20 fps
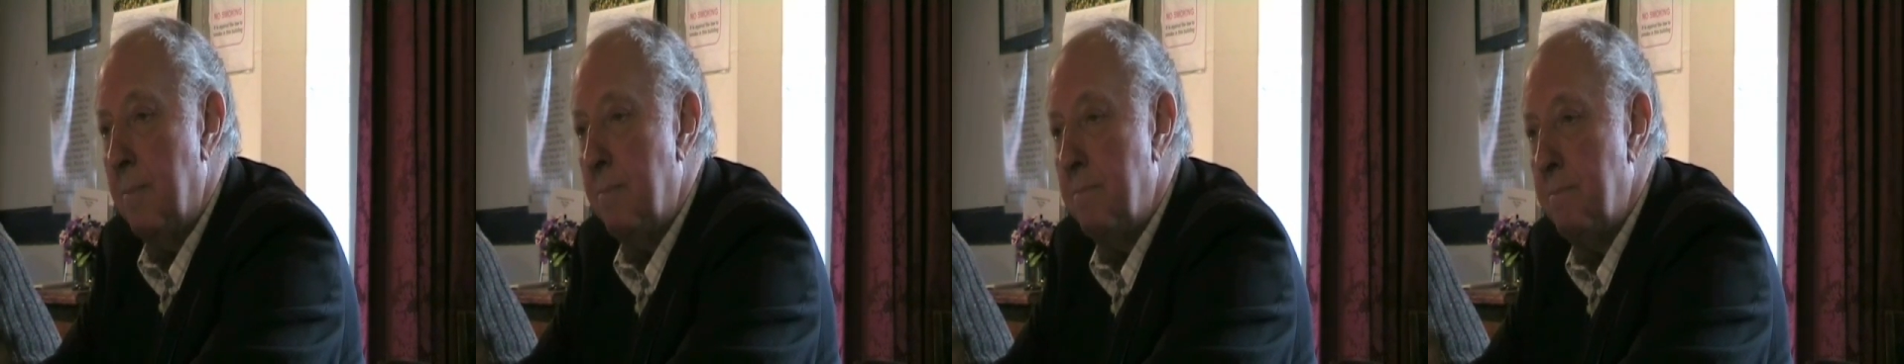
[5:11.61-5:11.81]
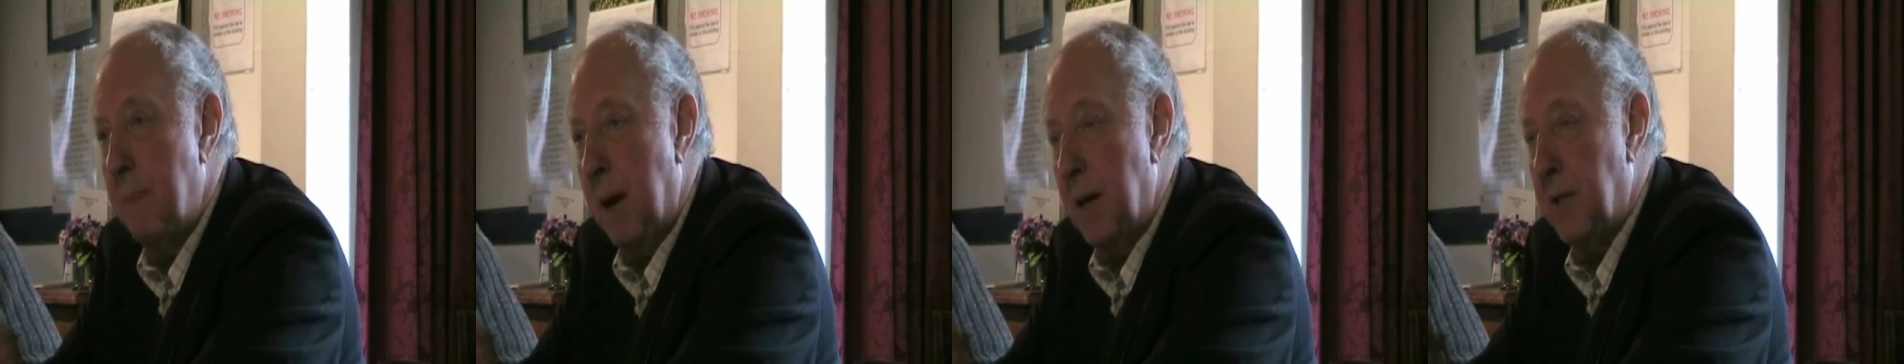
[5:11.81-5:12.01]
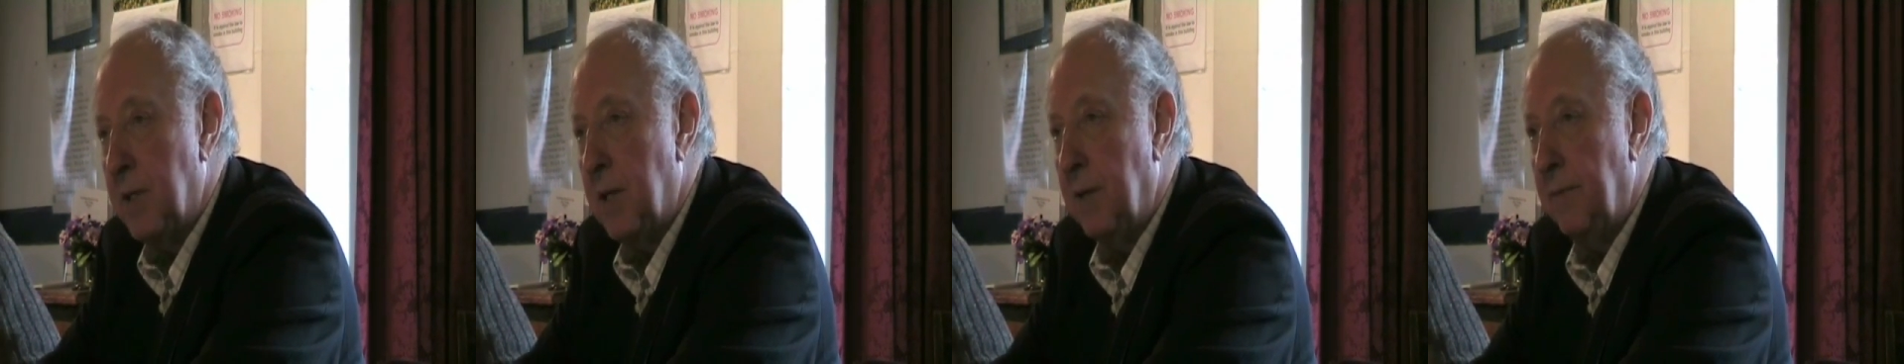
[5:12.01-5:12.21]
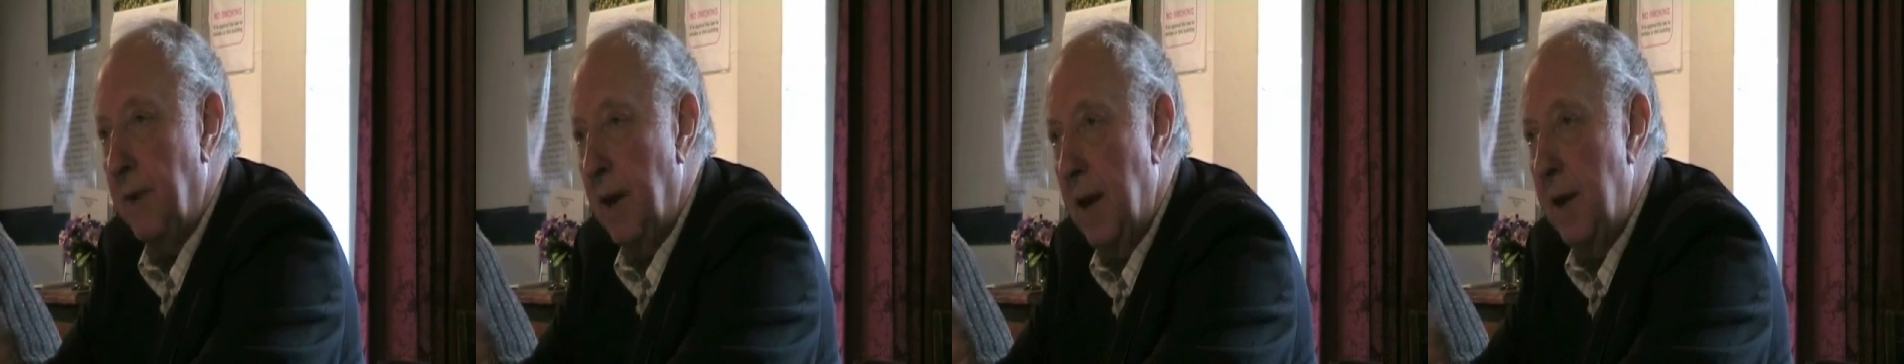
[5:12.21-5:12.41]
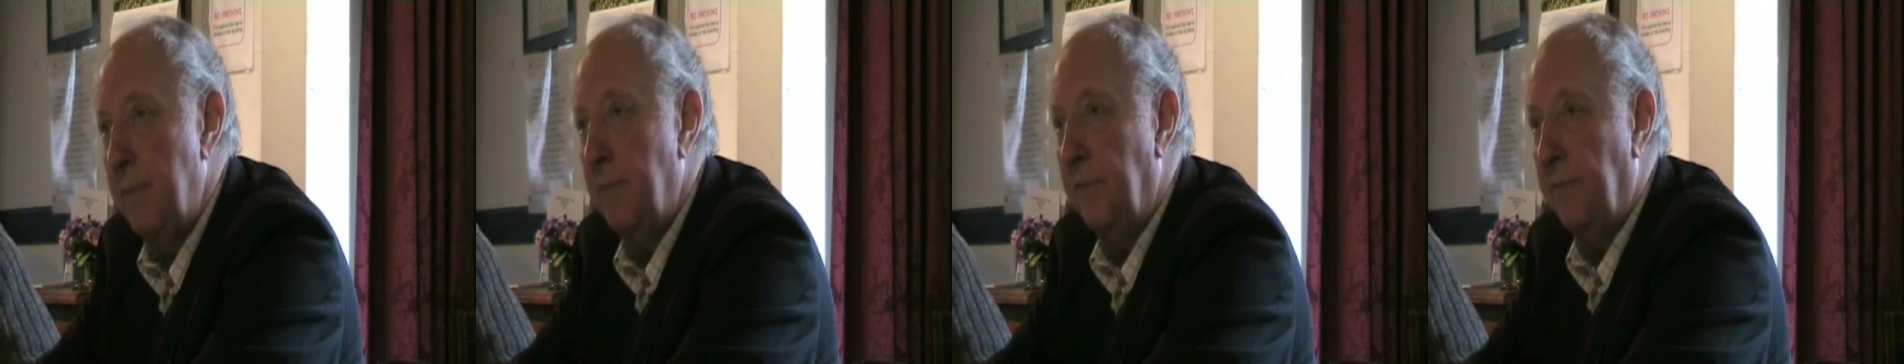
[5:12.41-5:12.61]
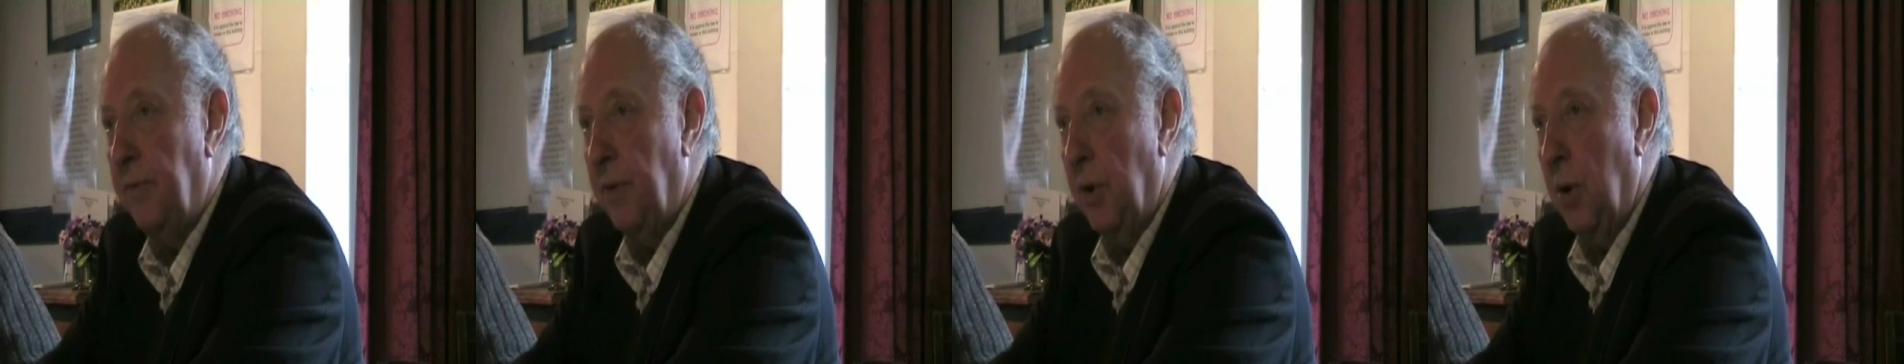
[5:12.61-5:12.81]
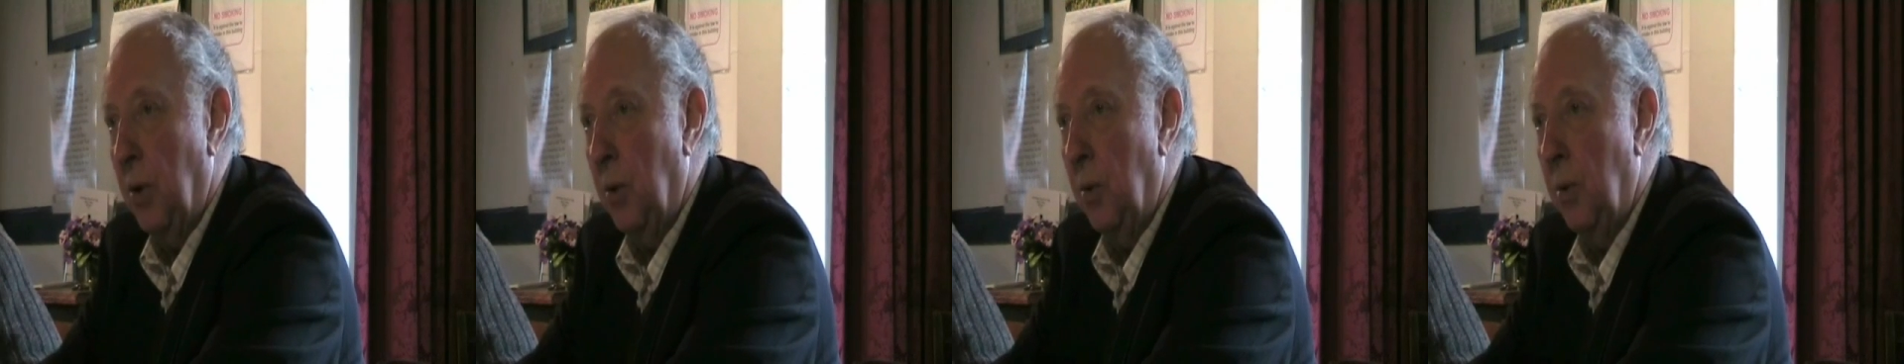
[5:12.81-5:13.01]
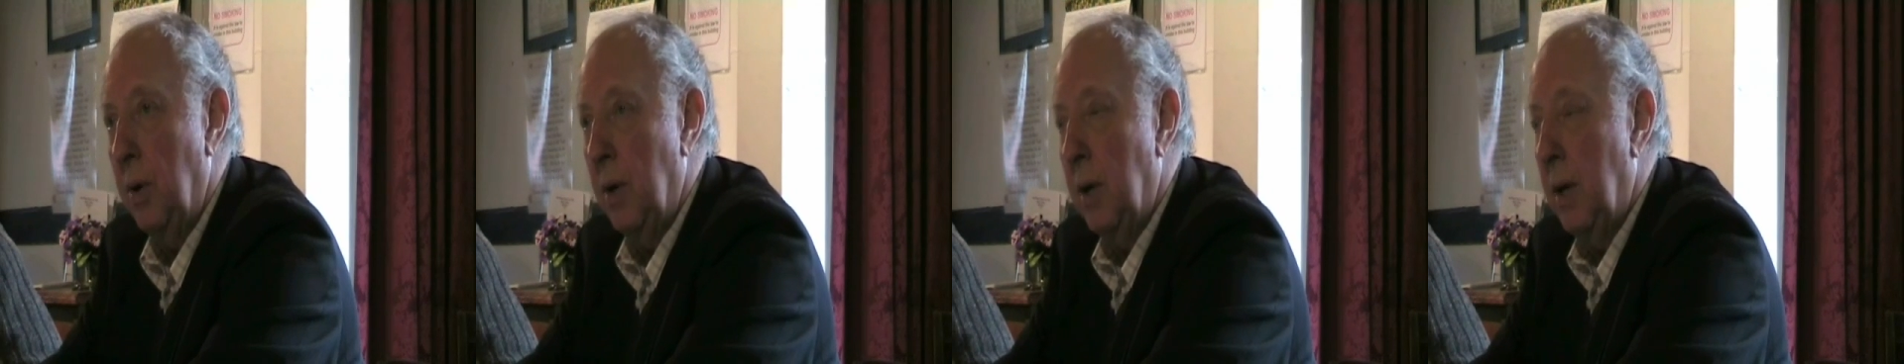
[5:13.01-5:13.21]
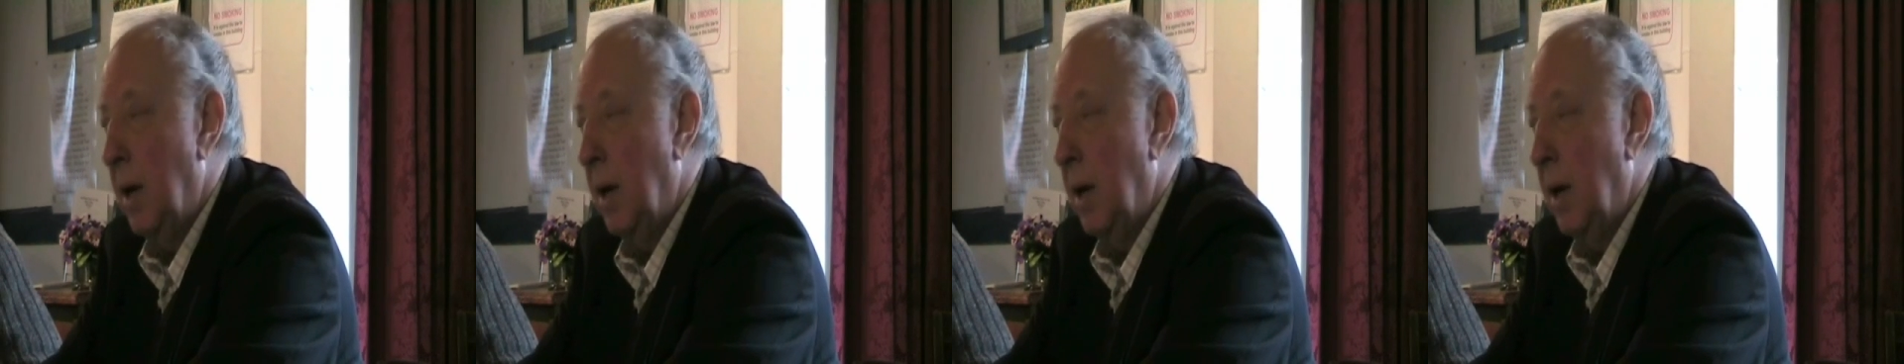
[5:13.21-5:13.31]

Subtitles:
massive inflow